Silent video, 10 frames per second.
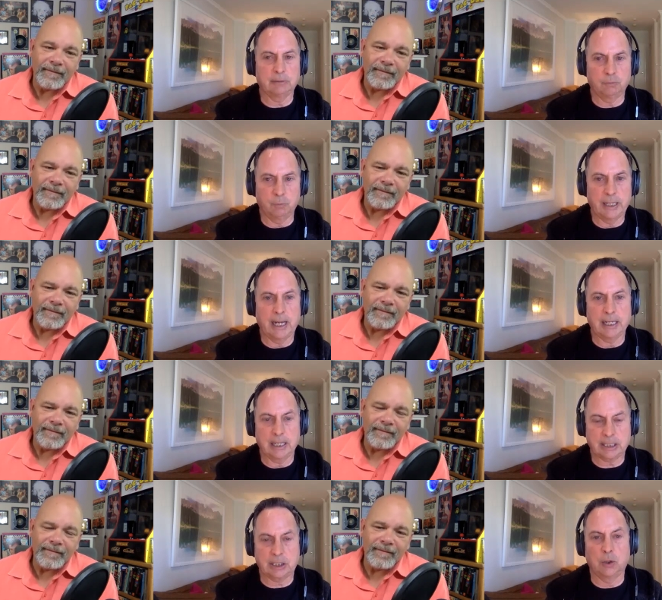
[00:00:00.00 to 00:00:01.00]
Speaker 1: we are
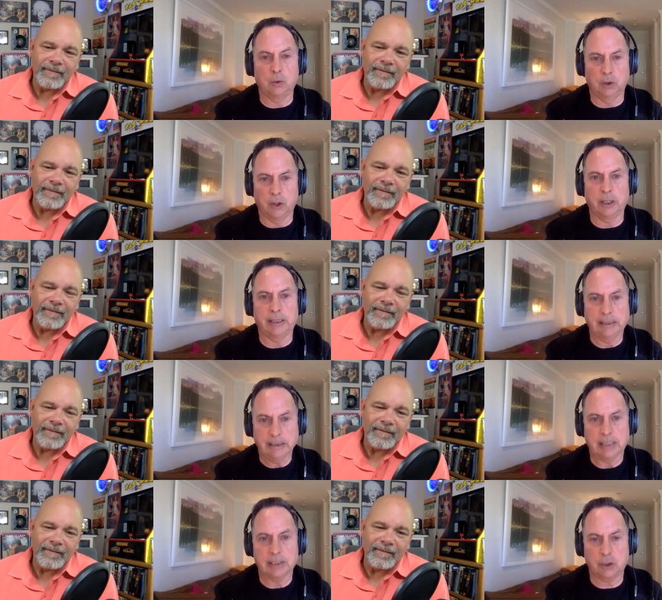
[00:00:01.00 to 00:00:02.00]
still
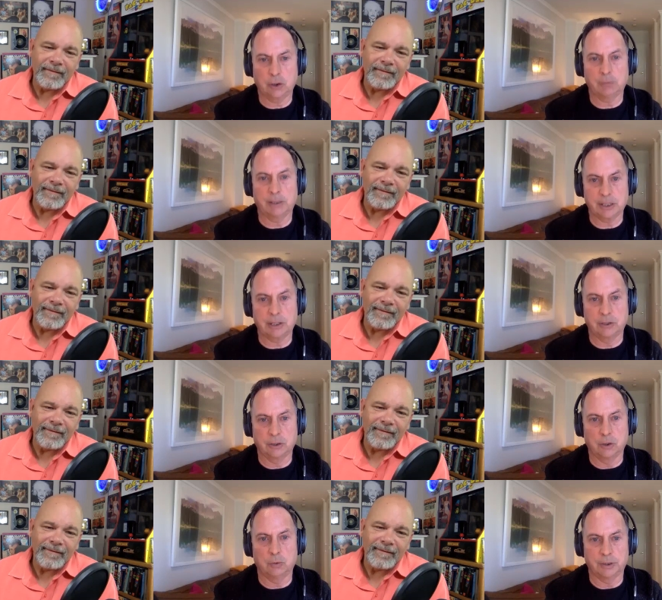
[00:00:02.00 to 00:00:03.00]
learning as humans to
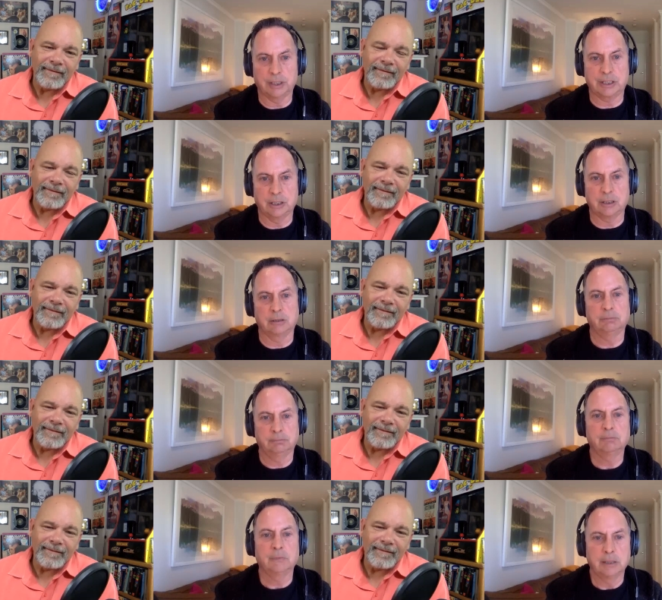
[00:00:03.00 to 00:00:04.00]
deal with this digital
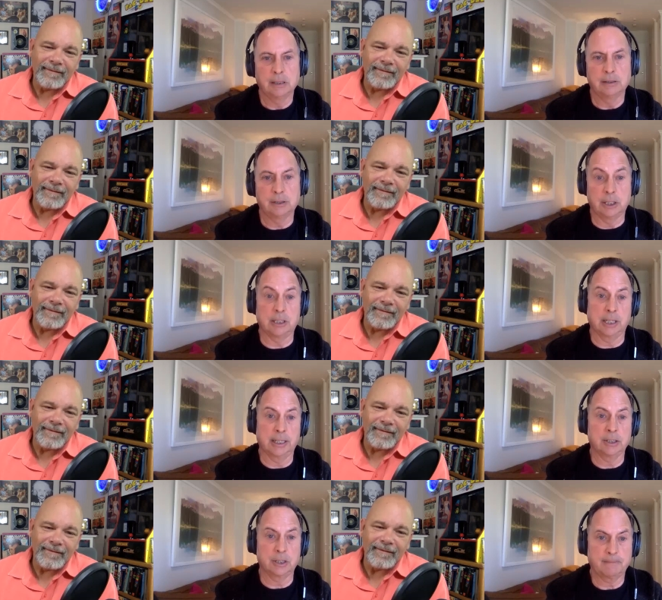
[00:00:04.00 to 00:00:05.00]
digital
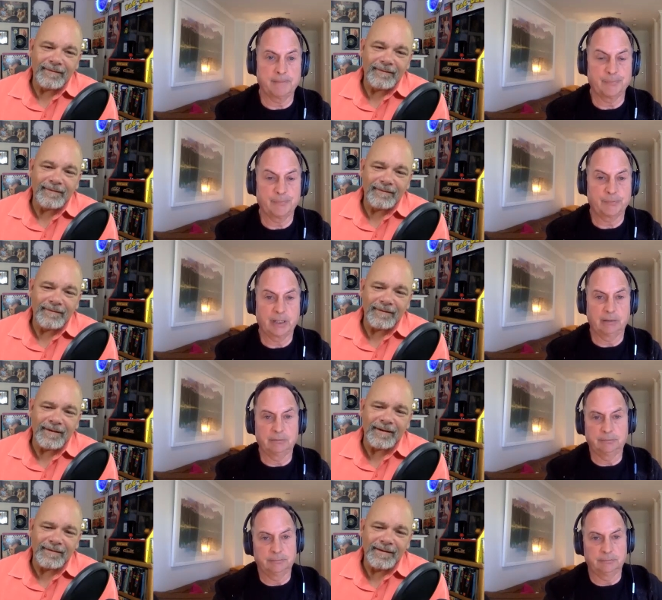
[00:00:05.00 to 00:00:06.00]
age.
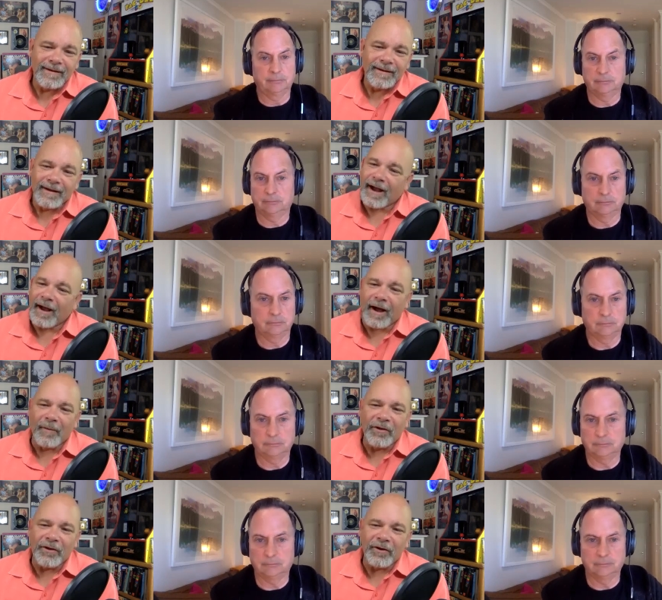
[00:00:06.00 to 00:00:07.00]
Speaker 2: Yeah, I, am
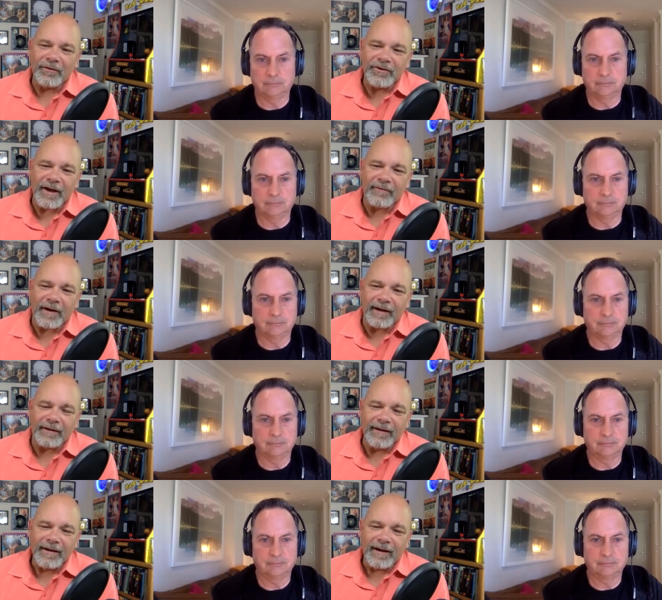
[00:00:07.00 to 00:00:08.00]
with you, Jeff. I
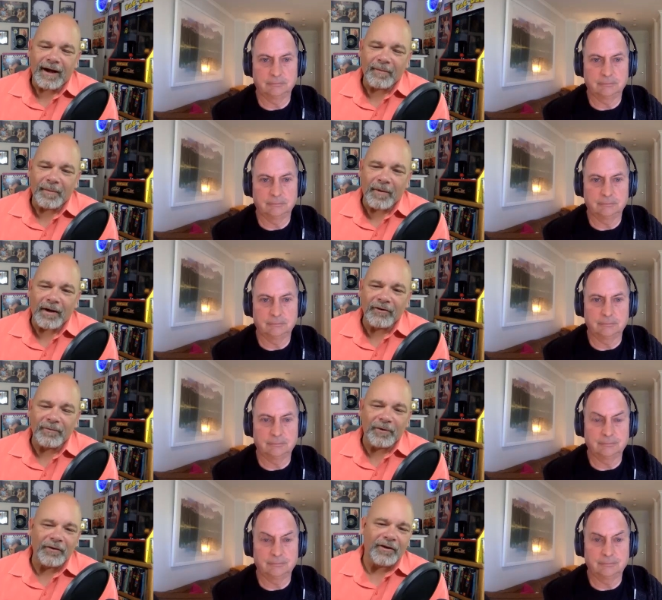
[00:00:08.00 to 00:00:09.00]
I'm a
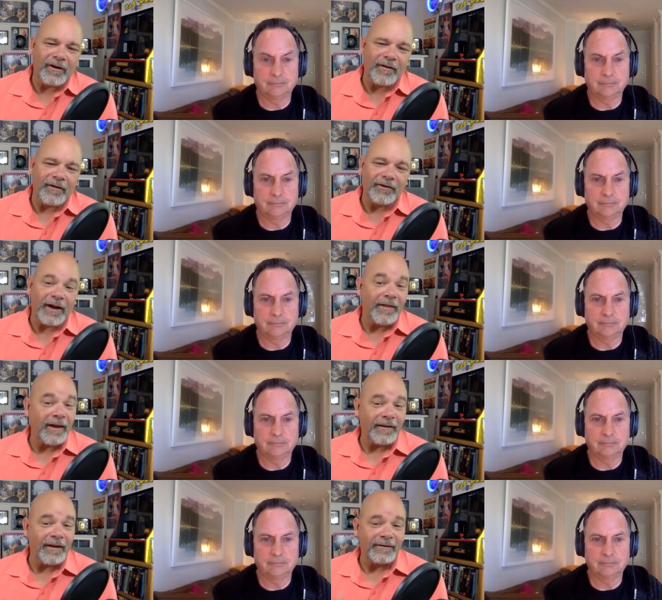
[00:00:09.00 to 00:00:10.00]
positive person. All this, and I
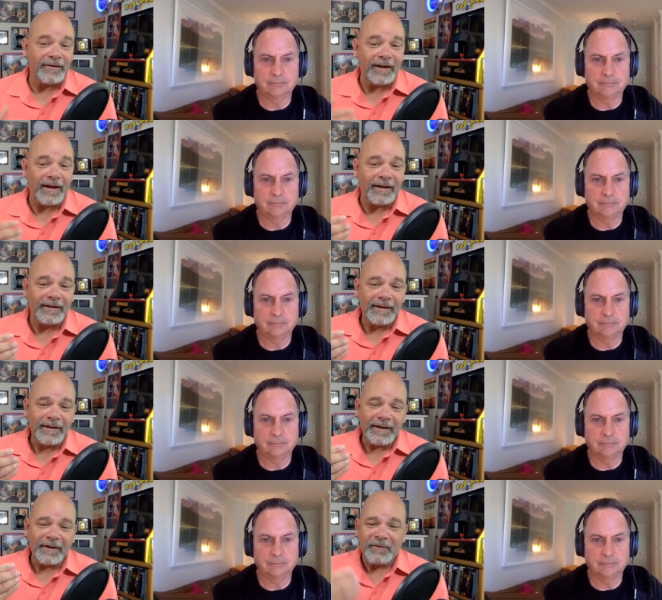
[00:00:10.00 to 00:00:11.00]
think that uh,
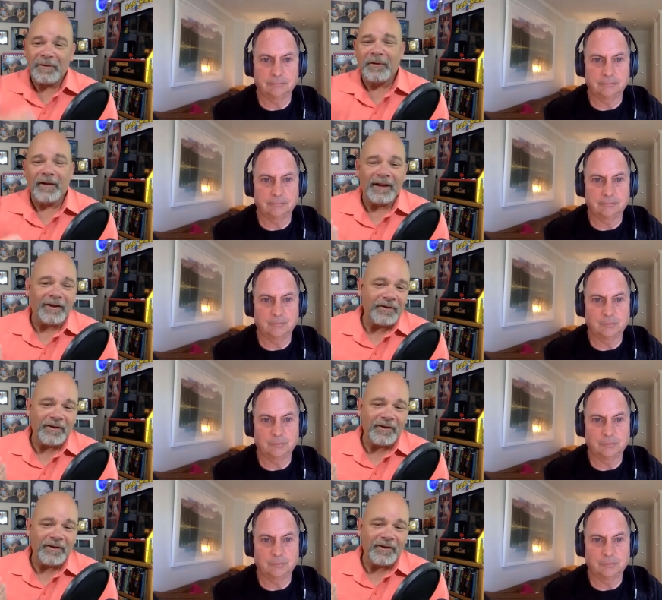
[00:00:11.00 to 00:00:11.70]
if people like you